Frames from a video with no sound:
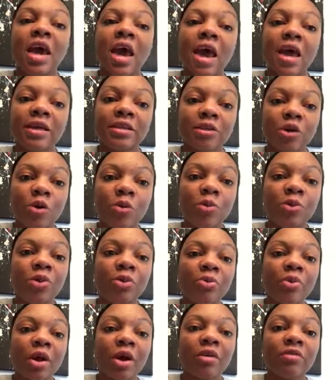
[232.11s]
has opened
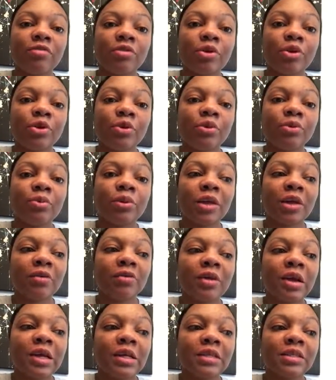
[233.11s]
a path for new
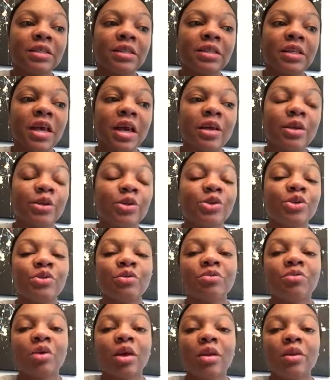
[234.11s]
playwrights and actors
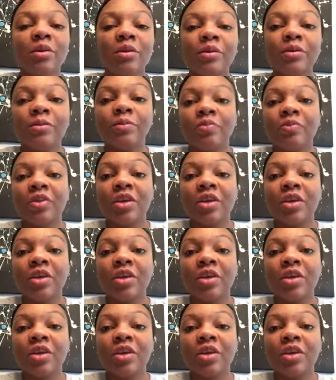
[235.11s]
to follow.